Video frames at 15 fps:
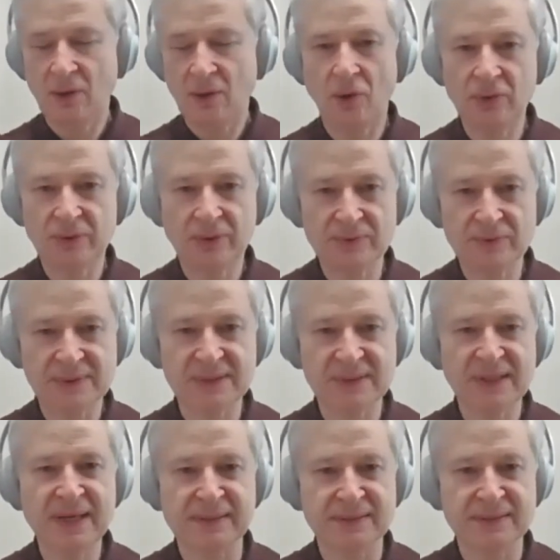All those
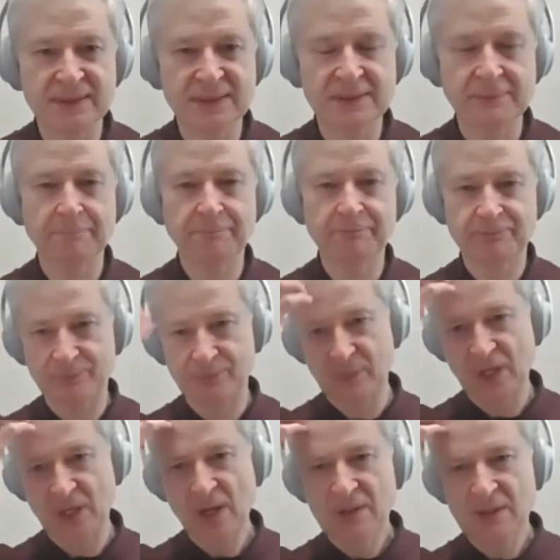things
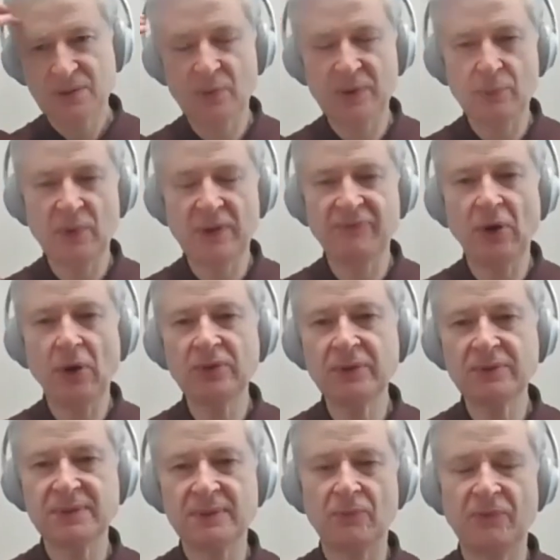so we, we have all
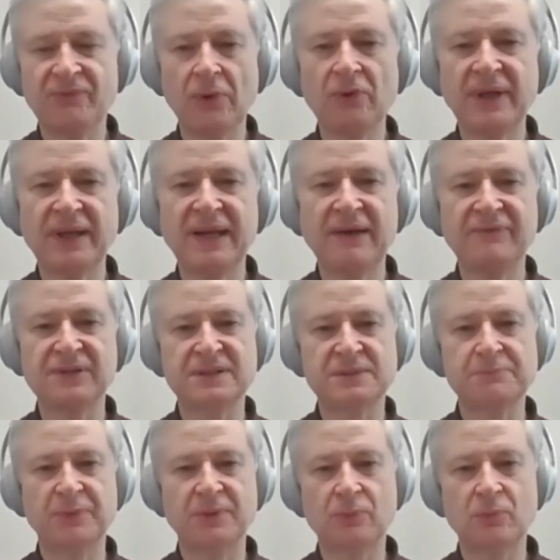those, we've all that evidence,
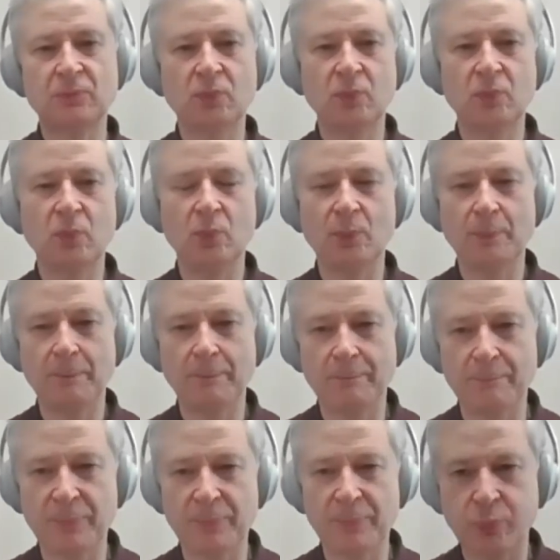but
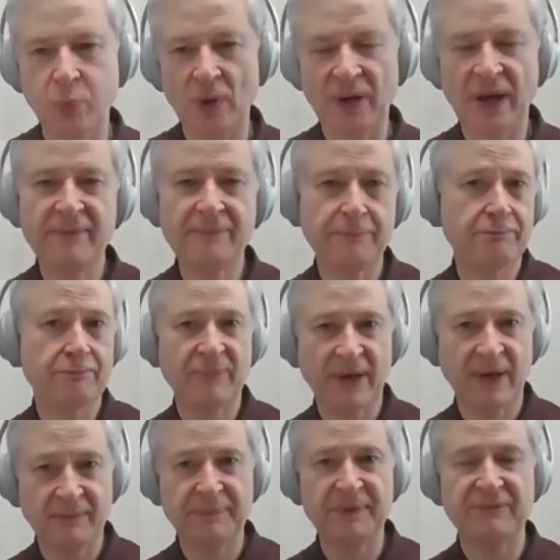but what I
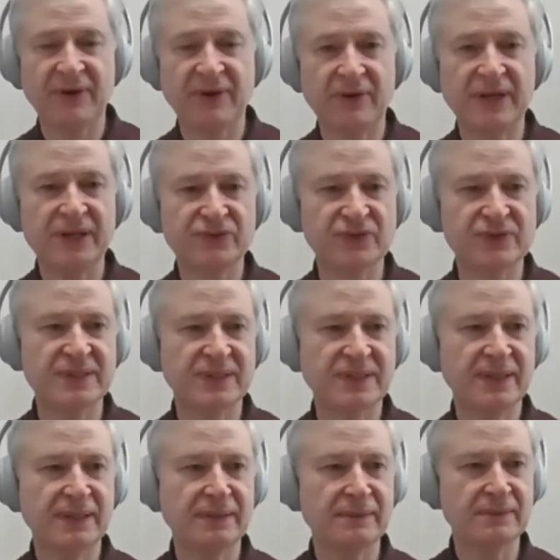have been very interested
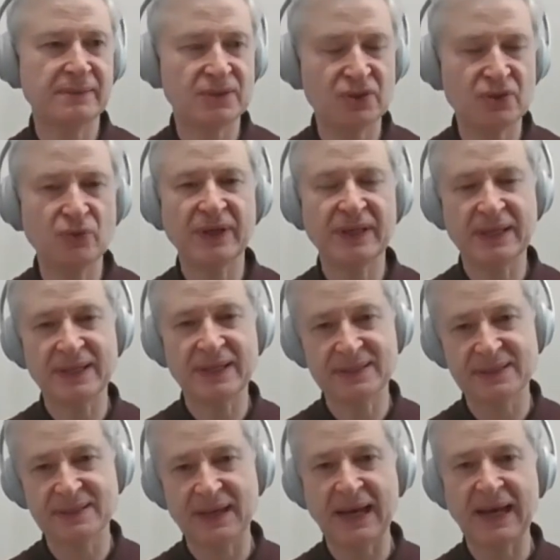in doing
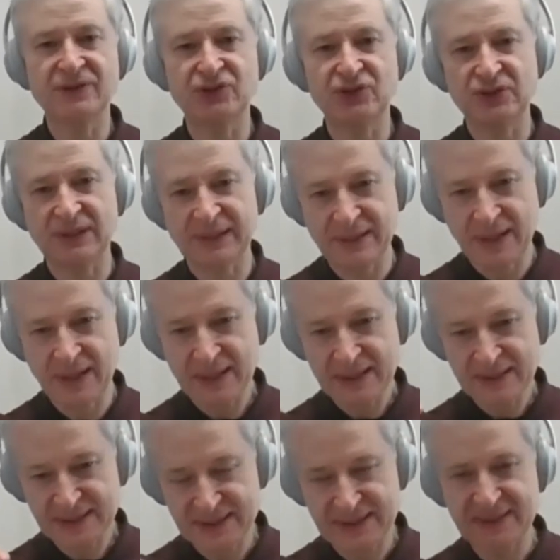is actually
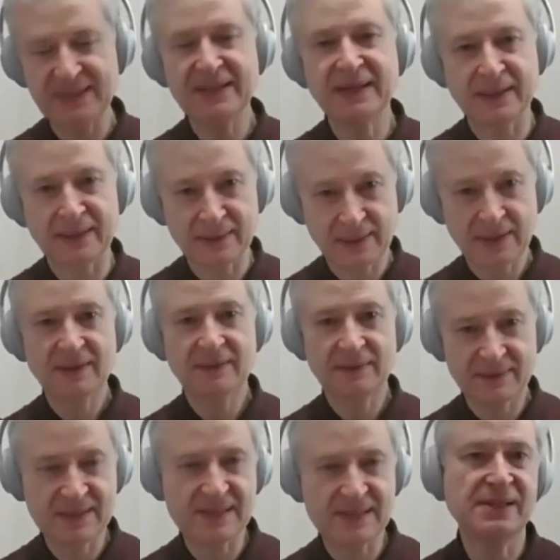seeing
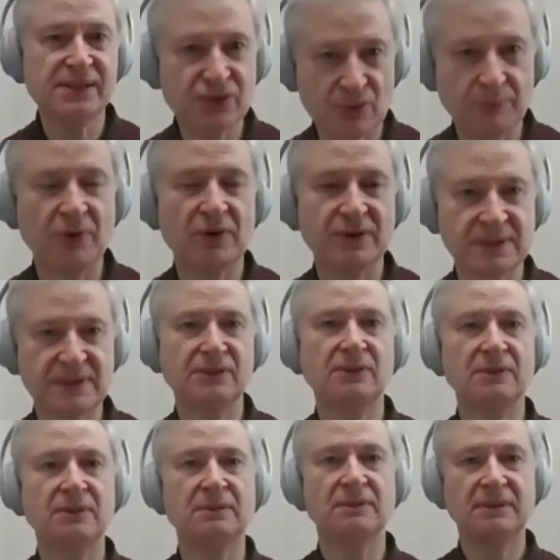the
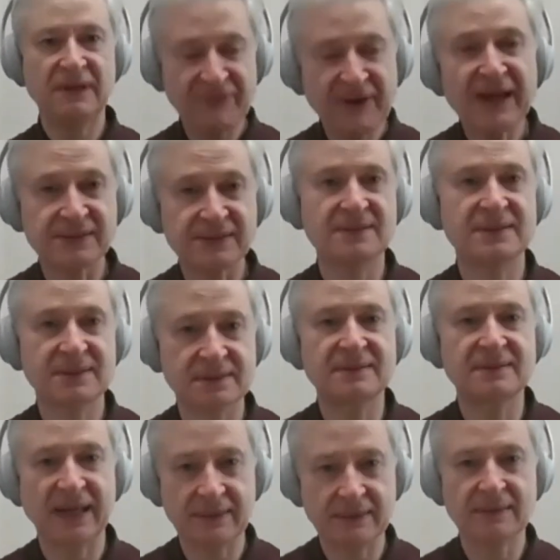interpersonal events
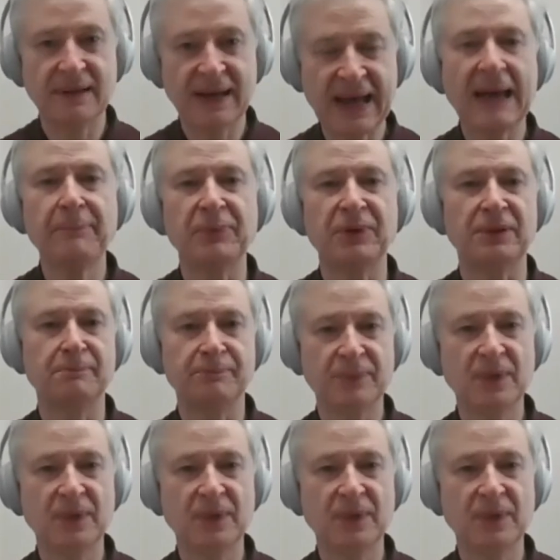that happen